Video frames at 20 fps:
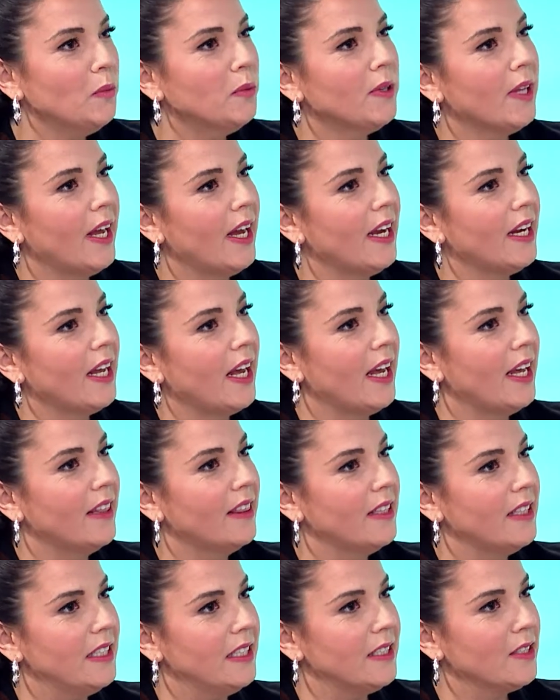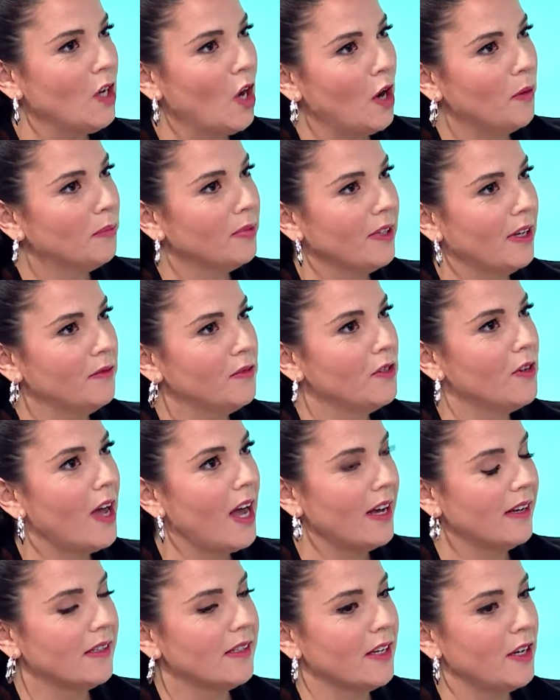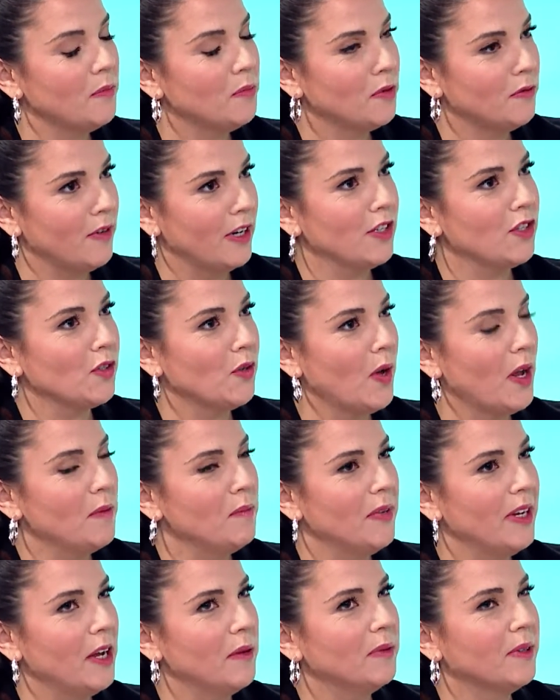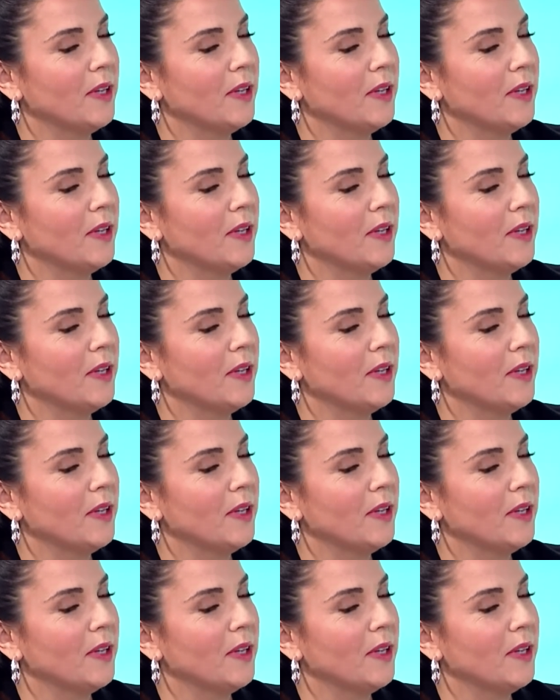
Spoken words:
played at the top level as a professional NBA